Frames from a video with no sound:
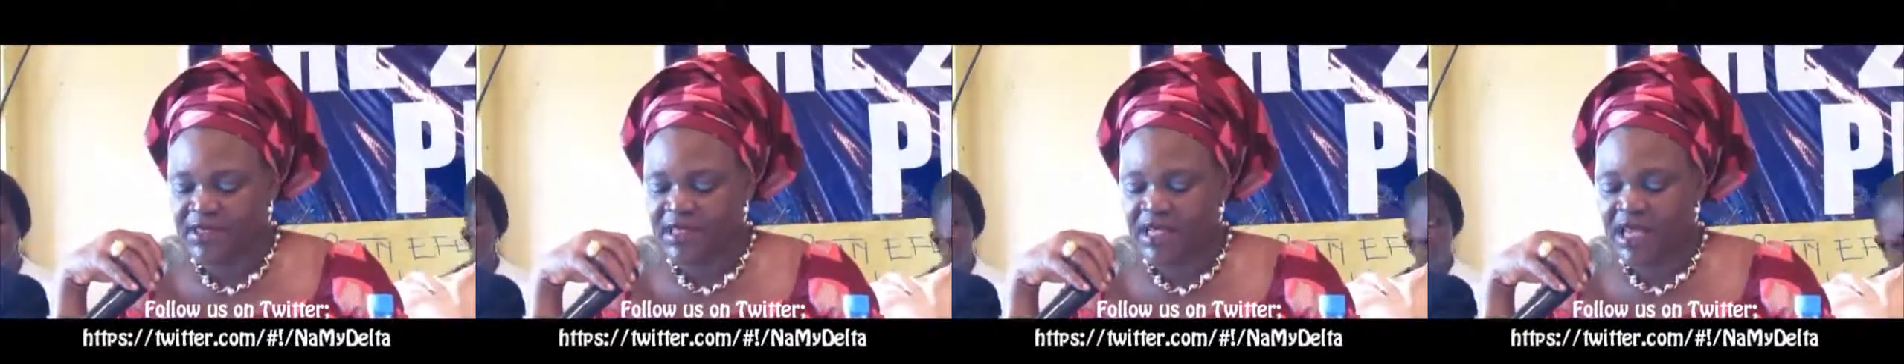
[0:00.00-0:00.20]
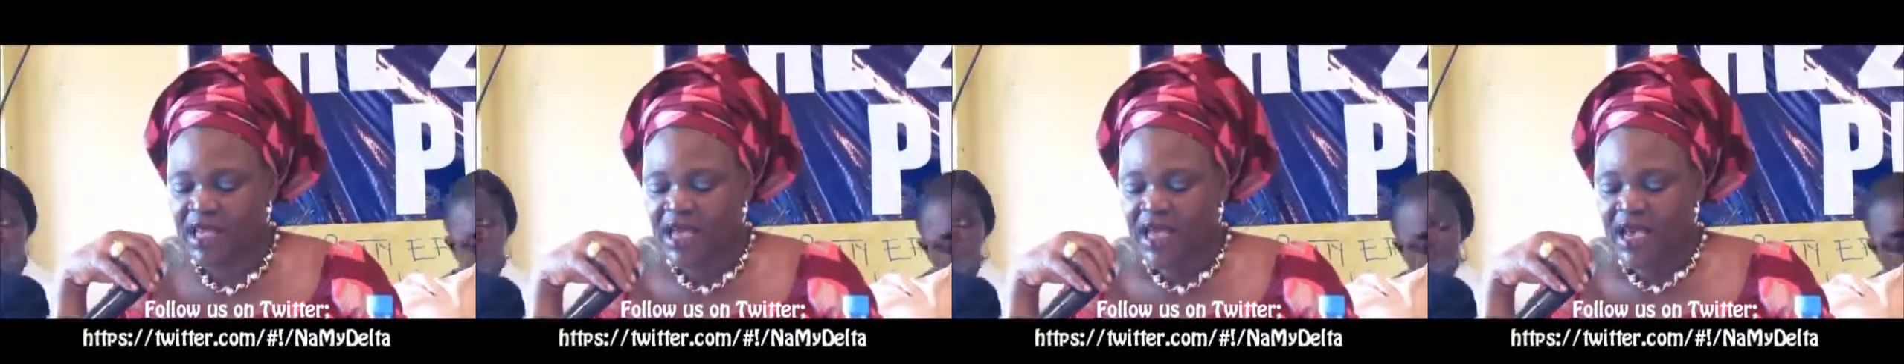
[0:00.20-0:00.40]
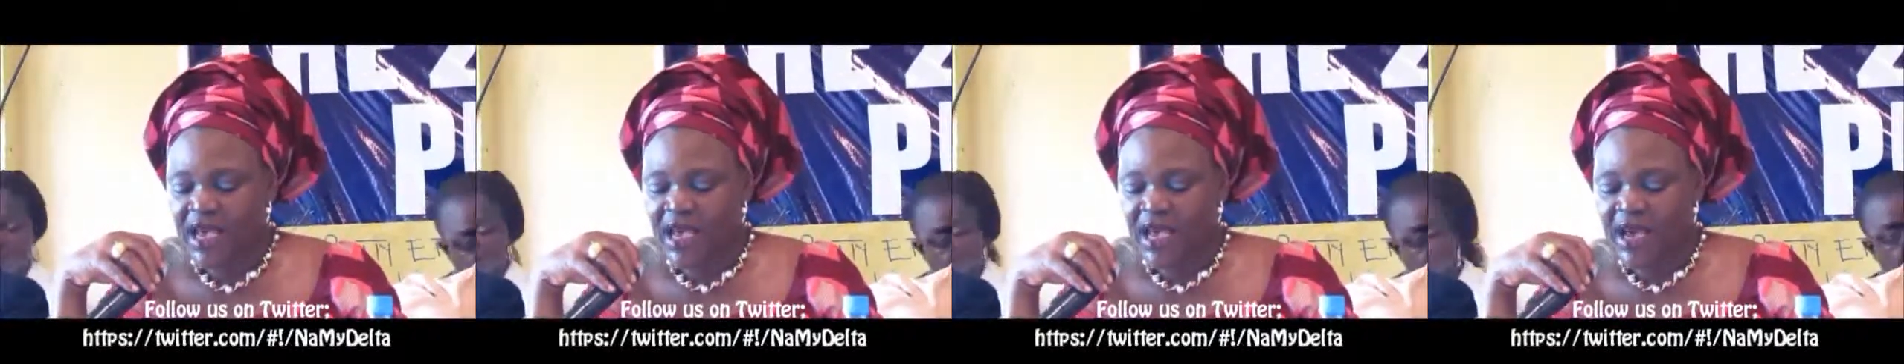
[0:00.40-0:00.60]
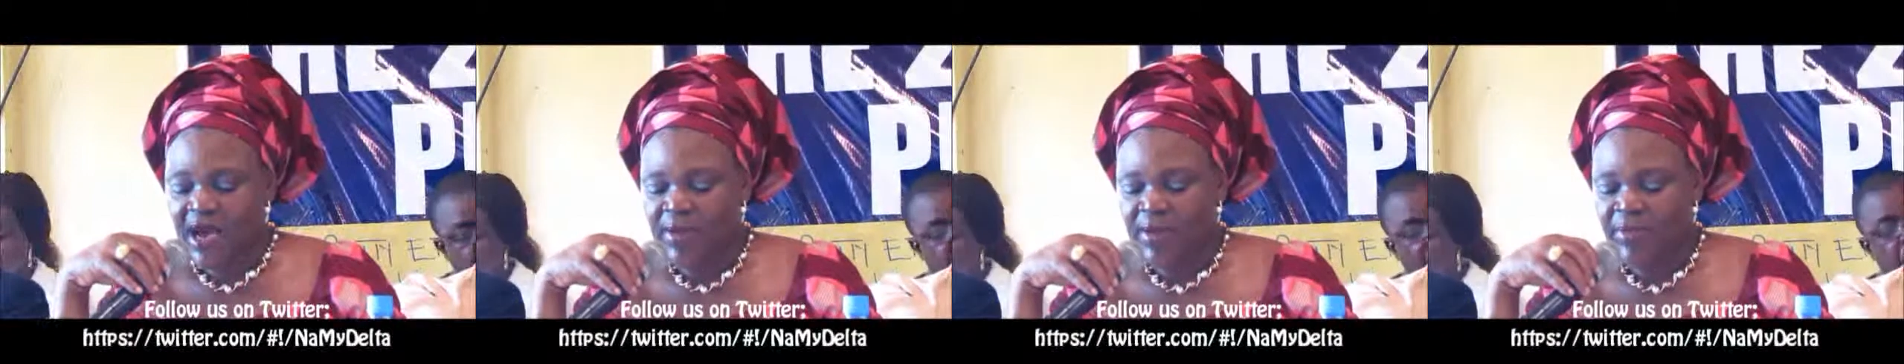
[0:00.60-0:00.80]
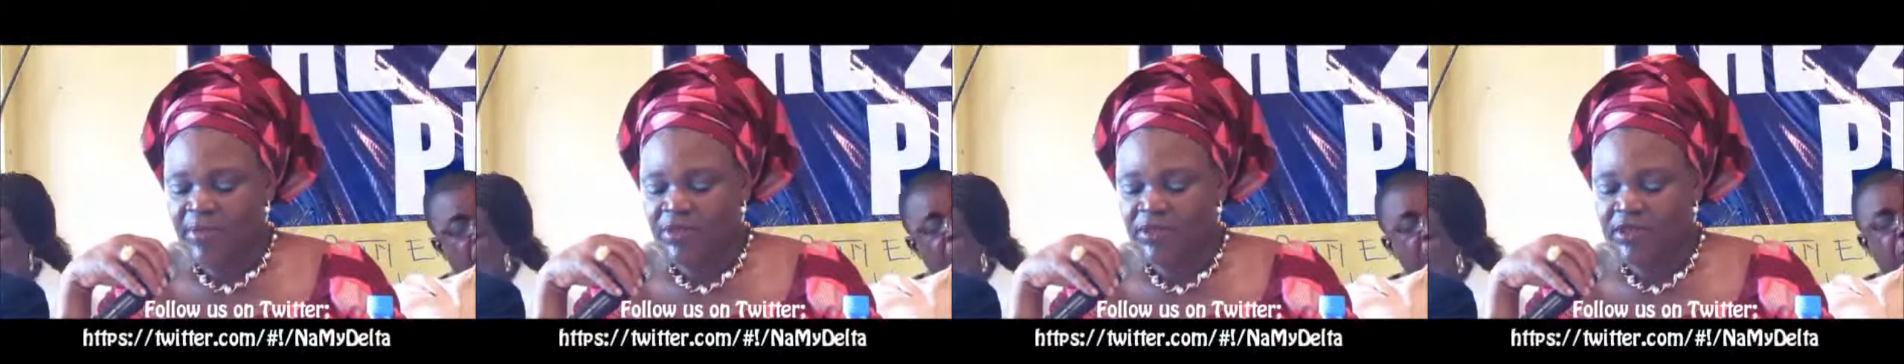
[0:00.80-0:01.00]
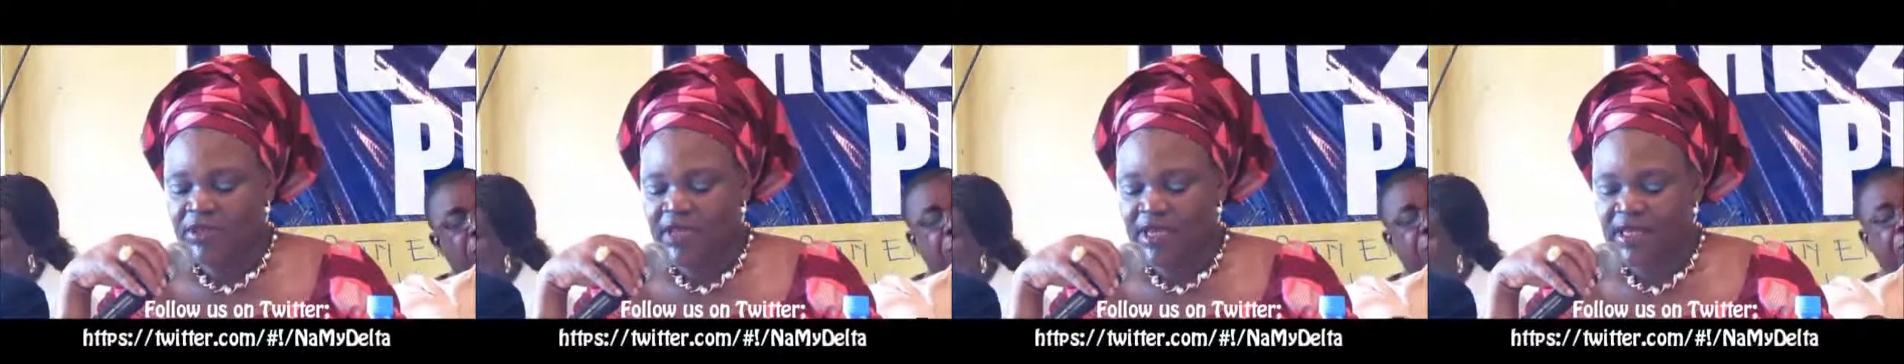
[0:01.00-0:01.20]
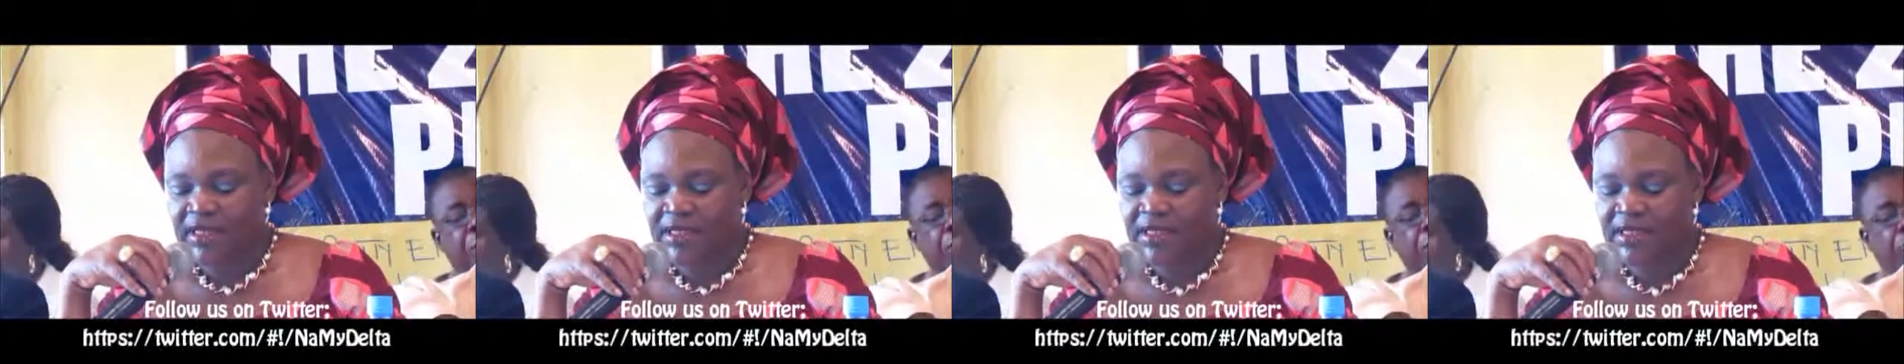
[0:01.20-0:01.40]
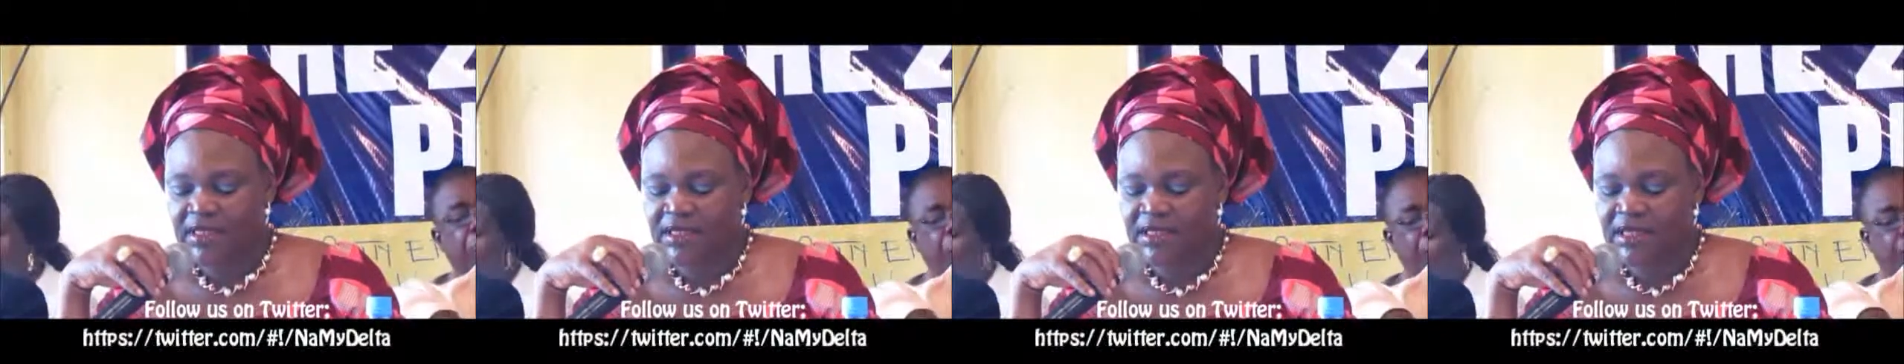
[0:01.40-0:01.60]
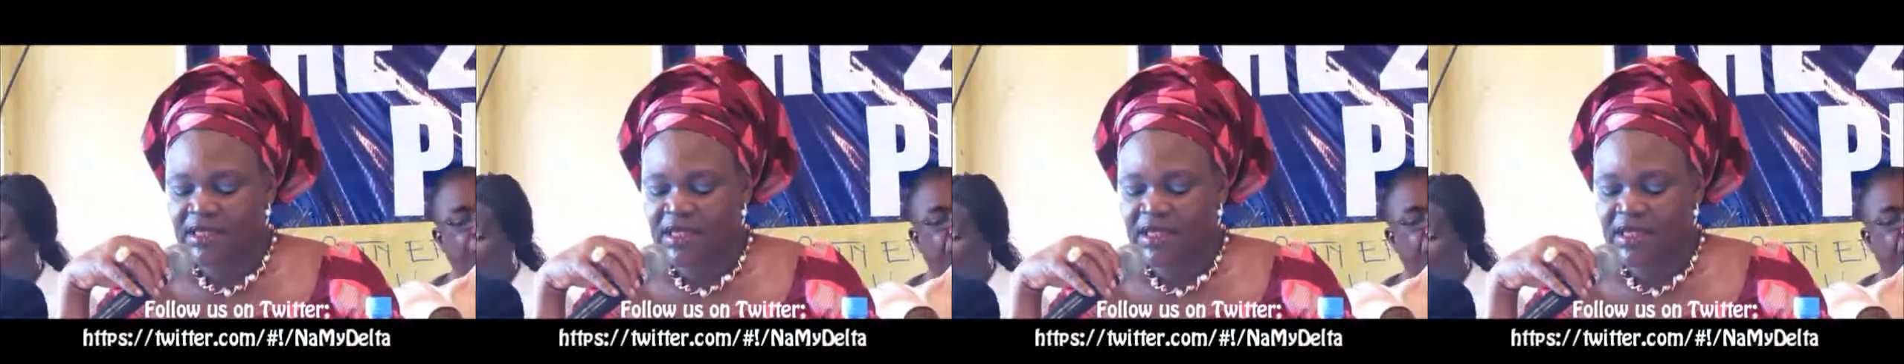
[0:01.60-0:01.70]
and projects,